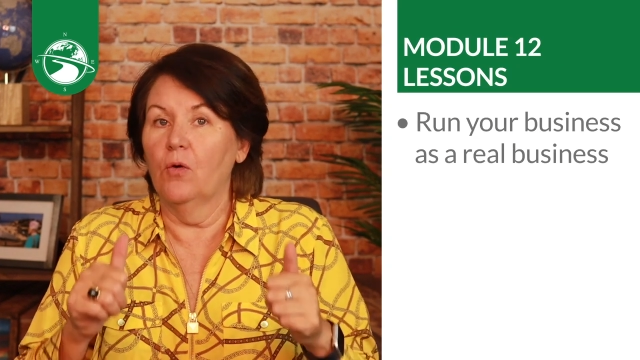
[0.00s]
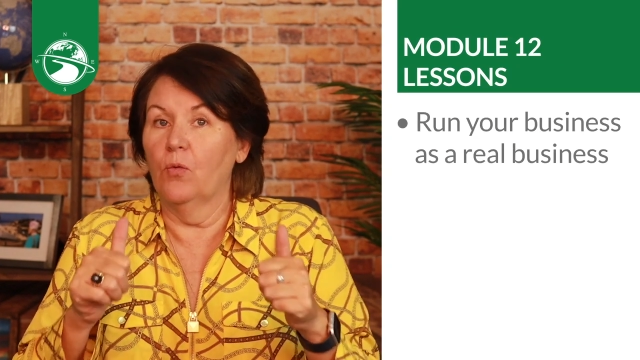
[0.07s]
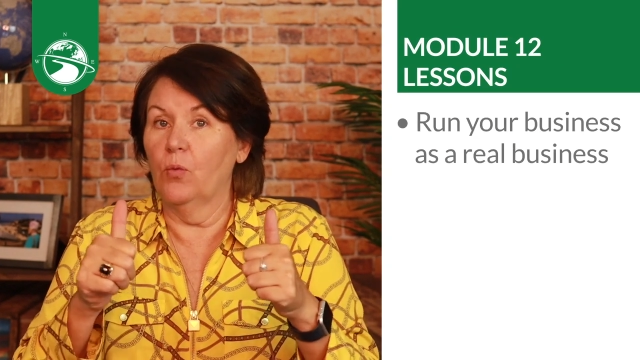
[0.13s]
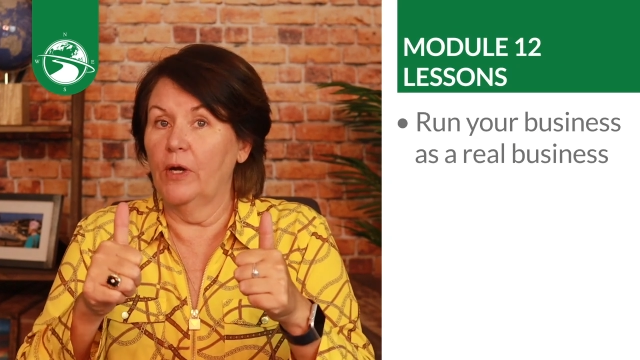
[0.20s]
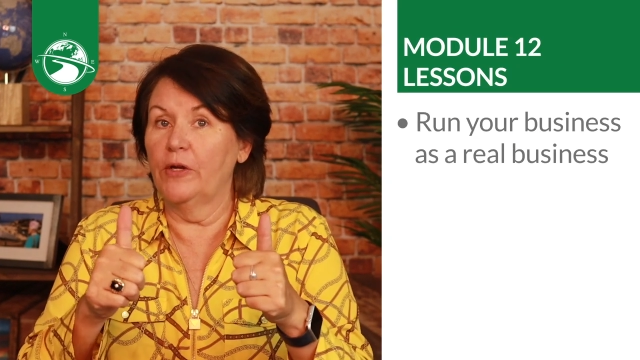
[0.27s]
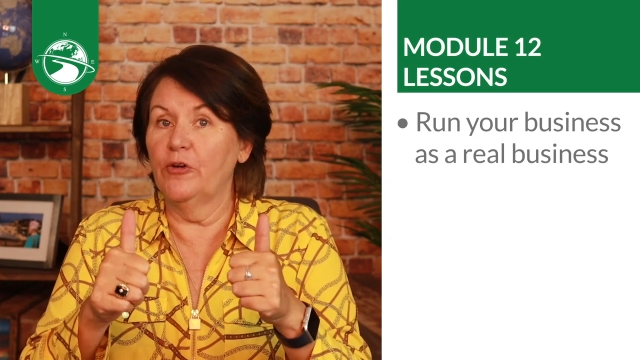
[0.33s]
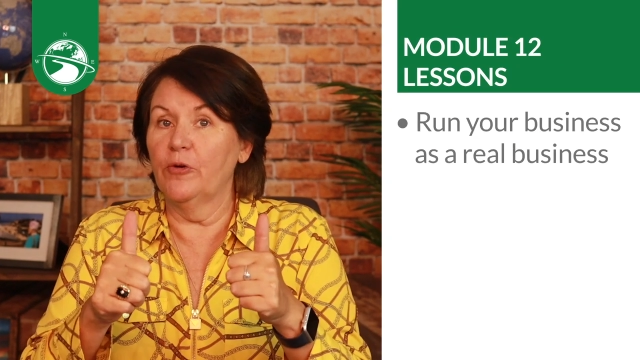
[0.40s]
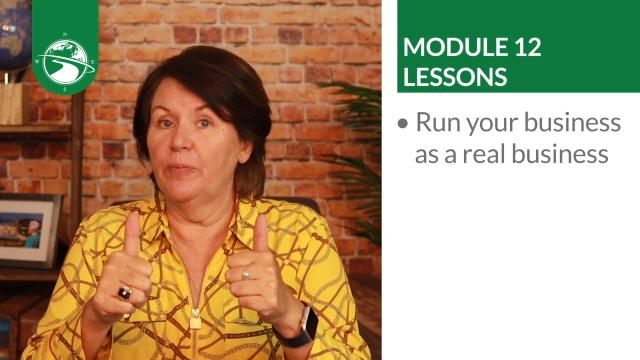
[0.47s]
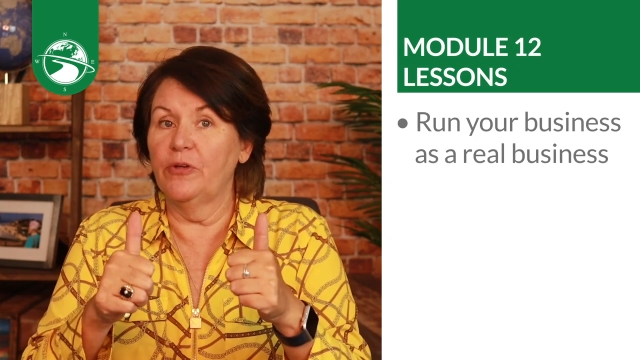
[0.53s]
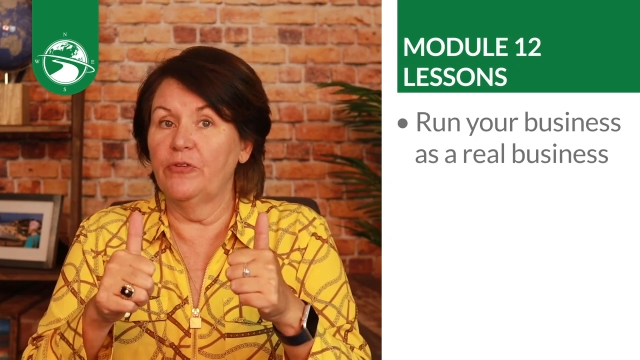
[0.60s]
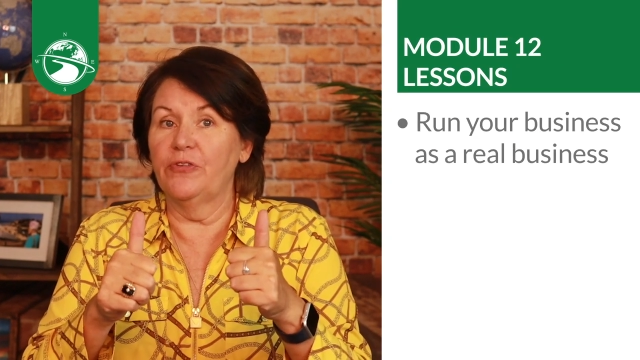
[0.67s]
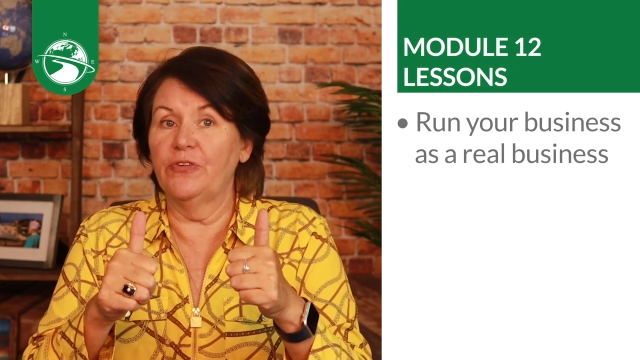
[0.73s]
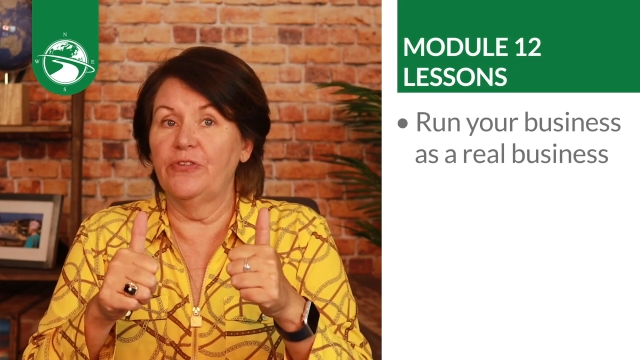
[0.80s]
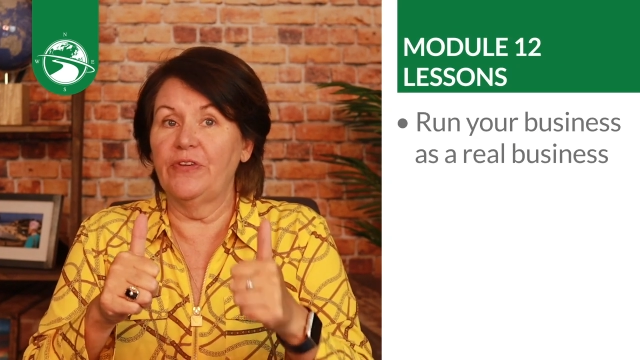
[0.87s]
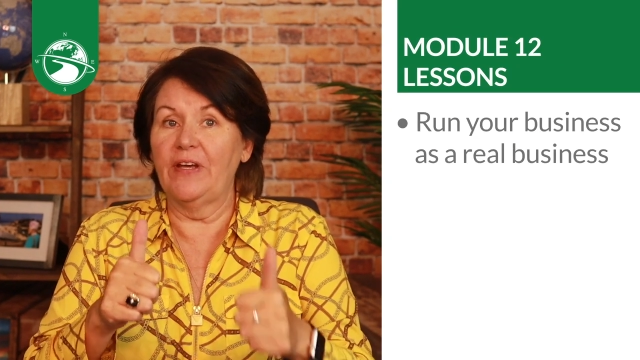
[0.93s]
Run your
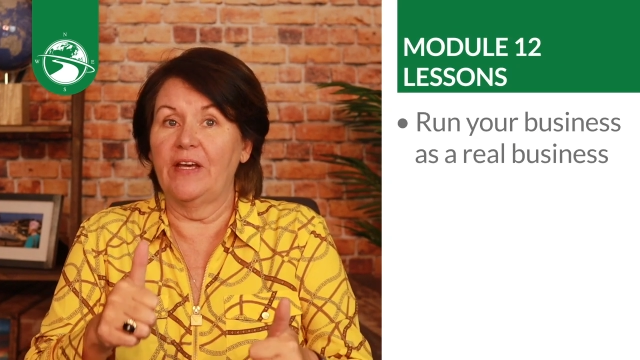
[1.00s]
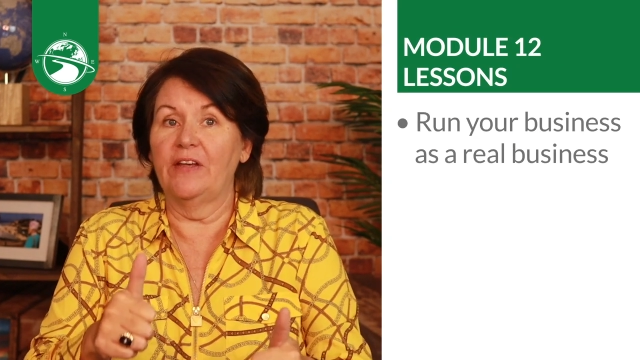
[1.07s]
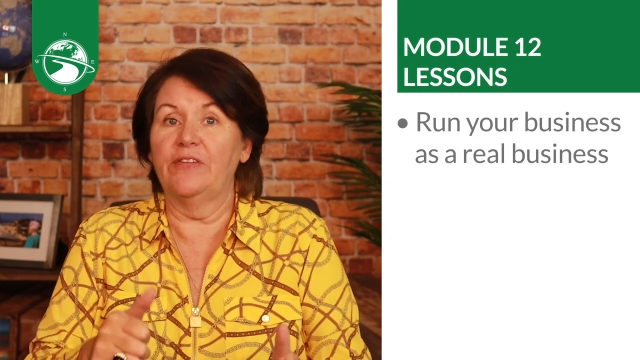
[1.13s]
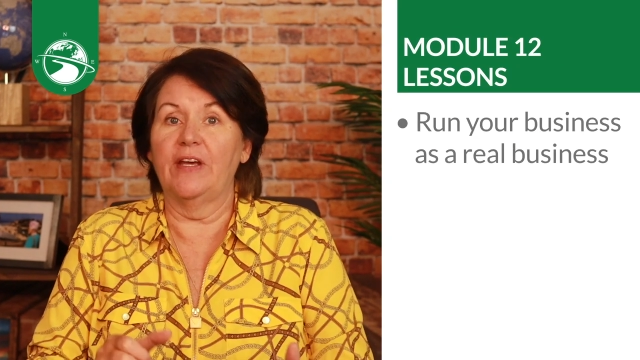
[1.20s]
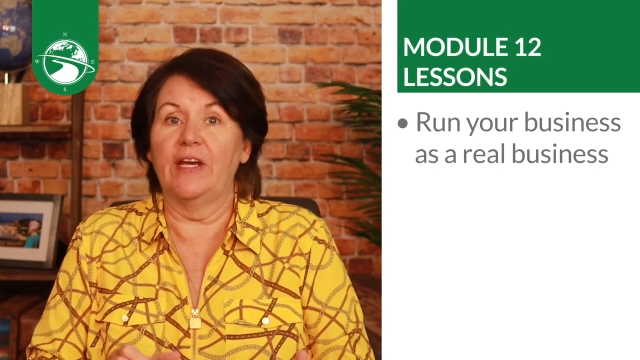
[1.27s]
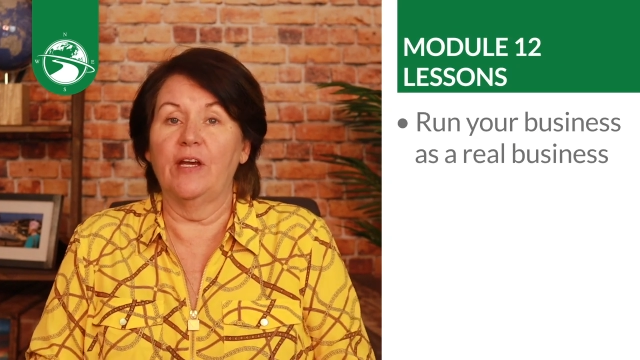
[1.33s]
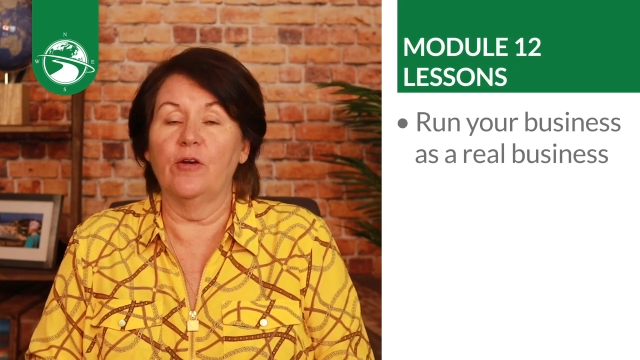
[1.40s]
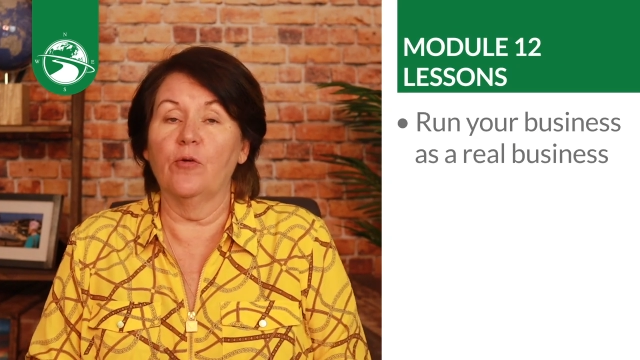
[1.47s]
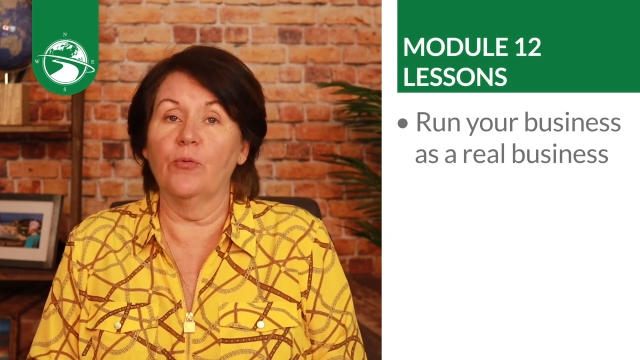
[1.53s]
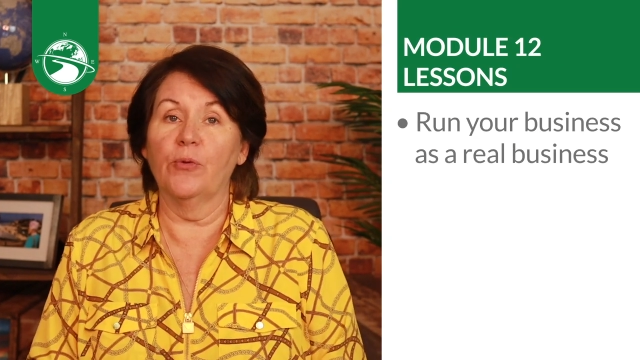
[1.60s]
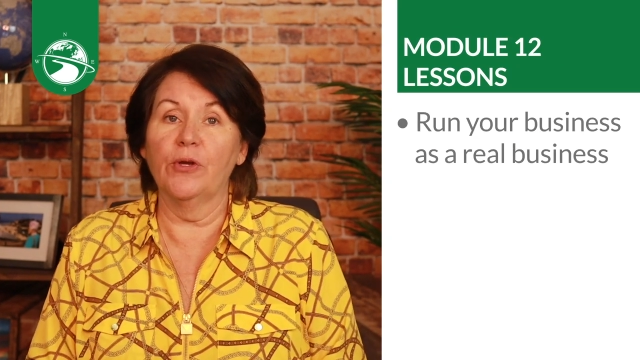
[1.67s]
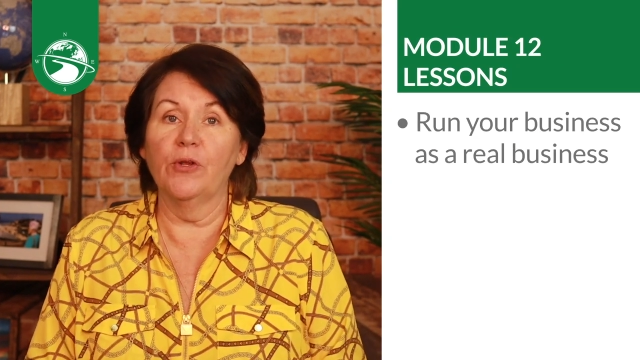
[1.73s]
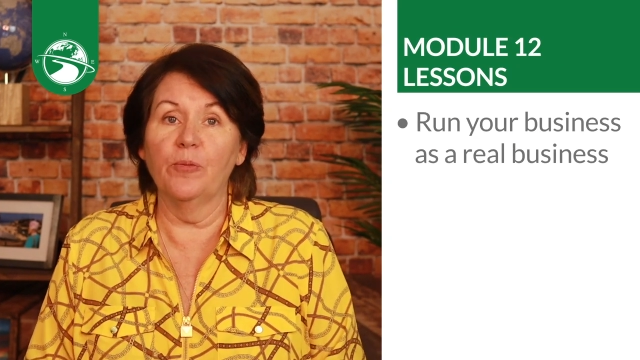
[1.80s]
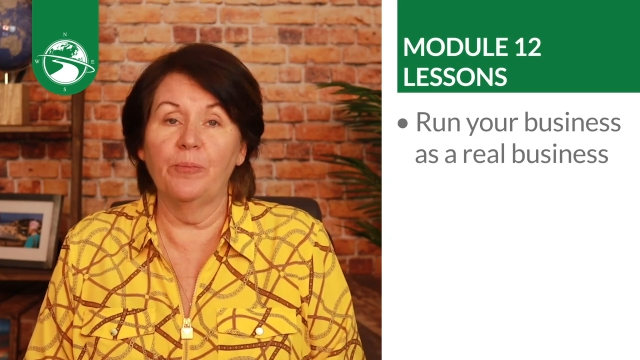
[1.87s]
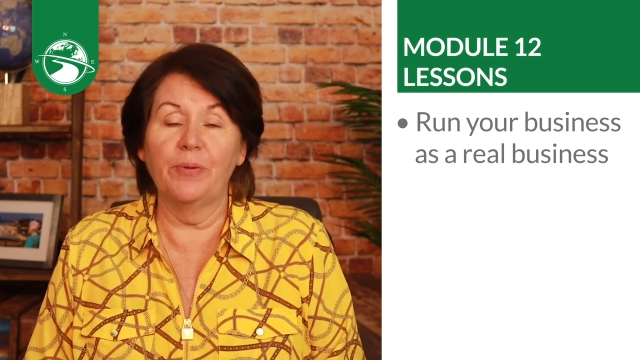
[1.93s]
business as a
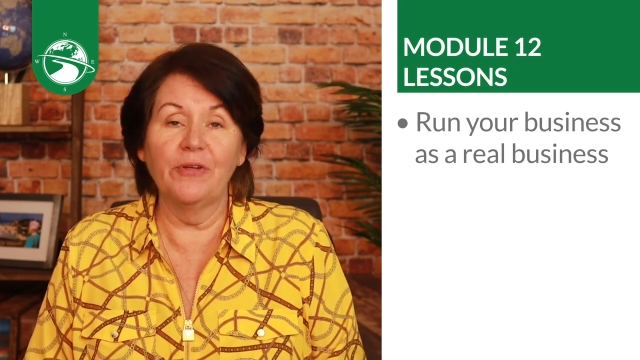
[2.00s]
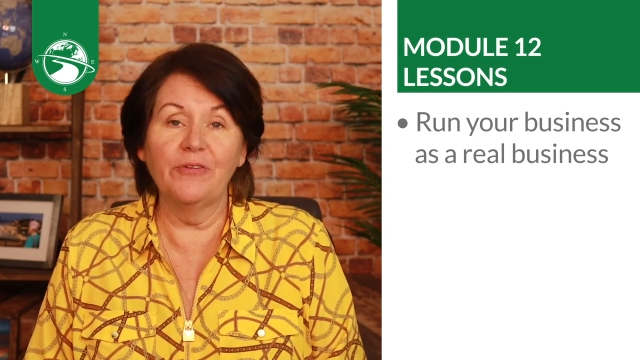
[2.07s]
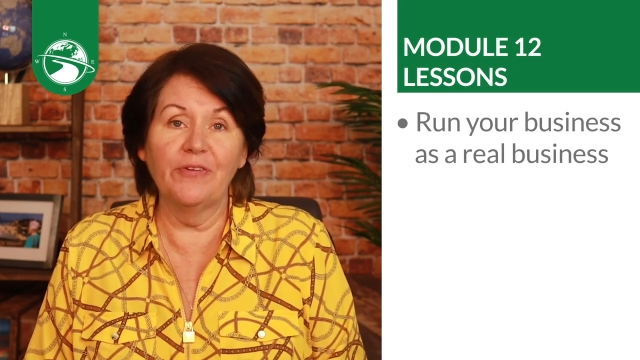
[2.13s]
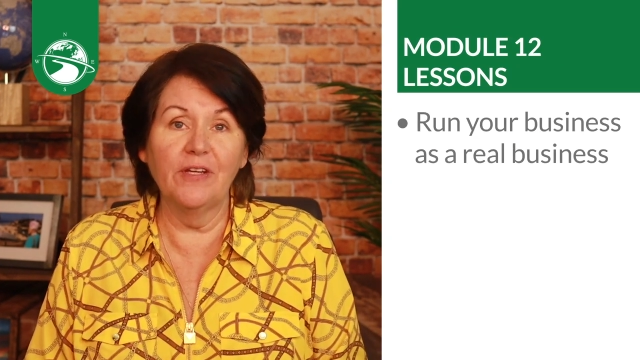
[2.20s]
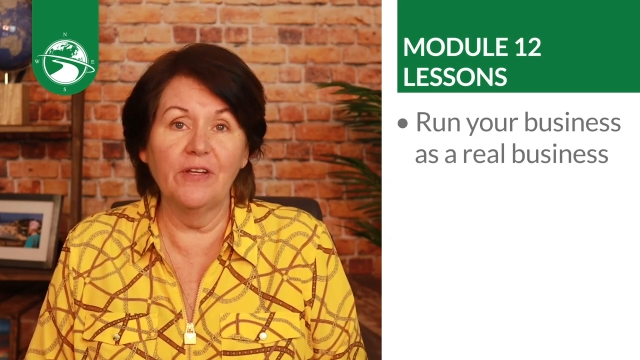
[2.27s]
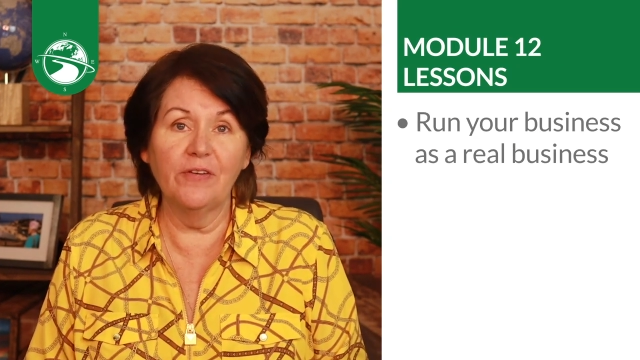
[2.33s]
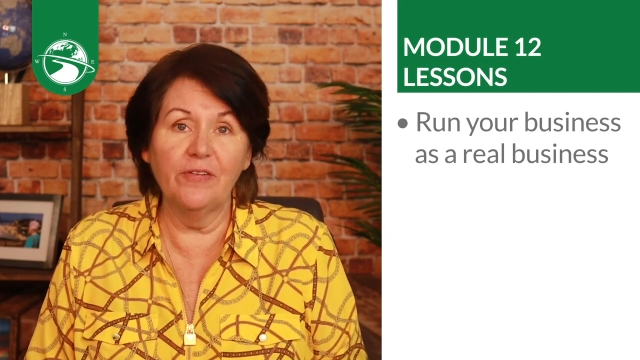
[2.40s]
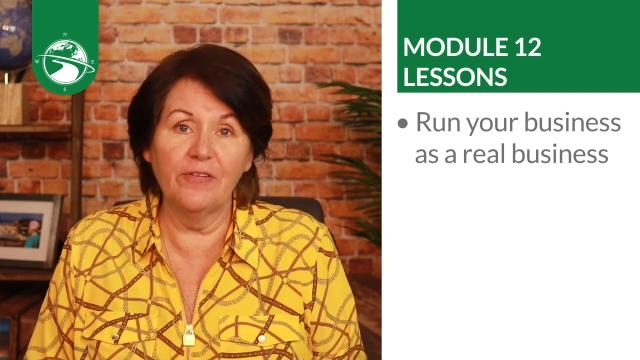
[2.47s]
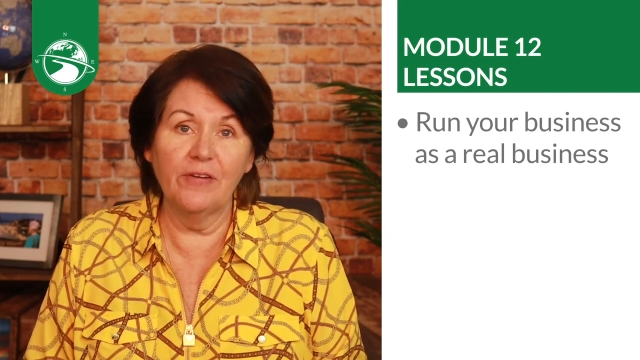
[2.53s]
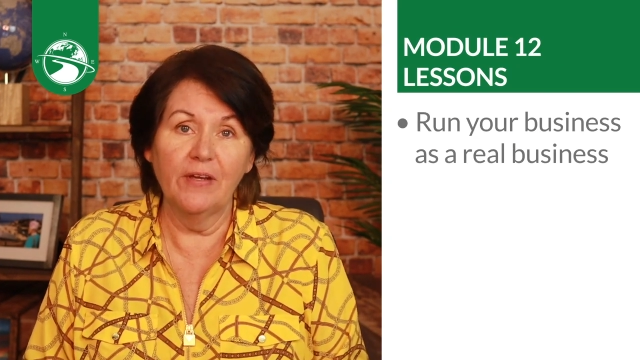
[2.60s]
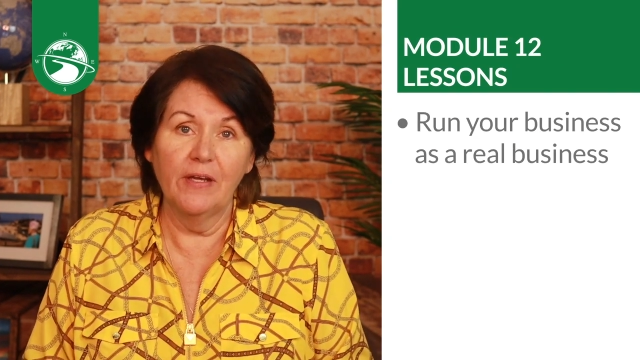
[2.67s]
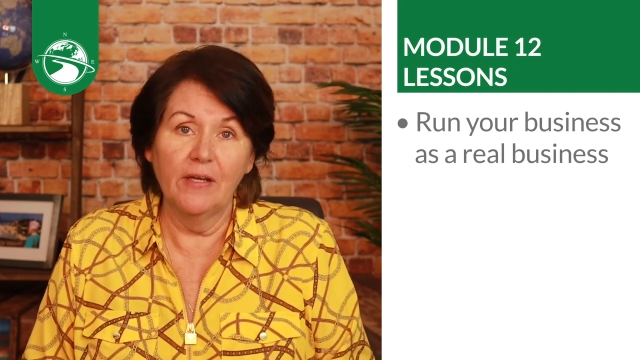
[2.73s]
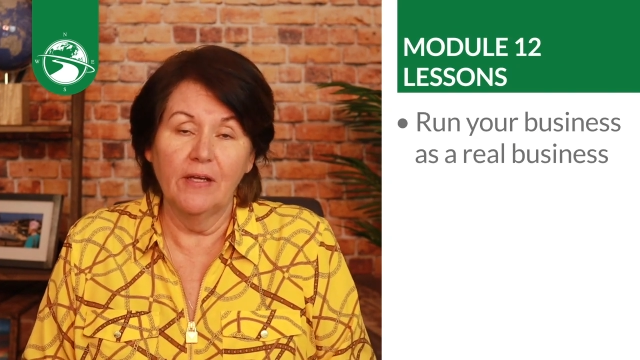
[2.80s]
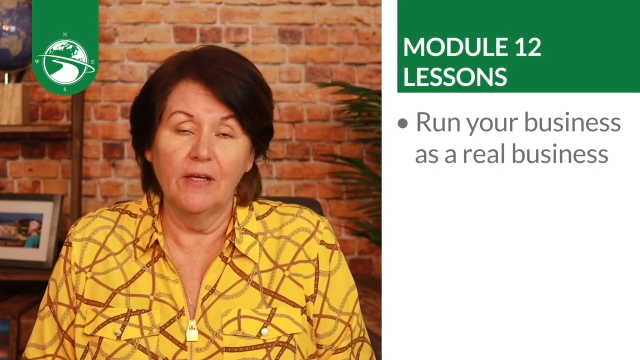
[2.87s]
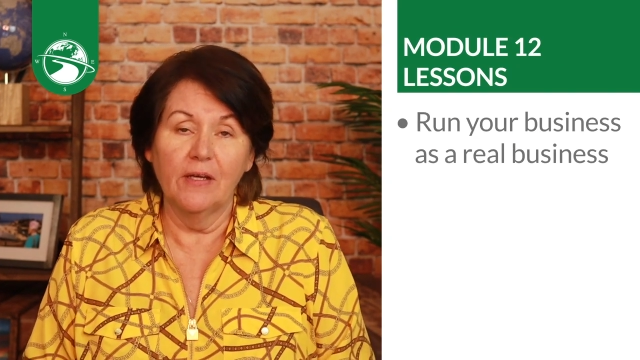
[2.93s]
real business.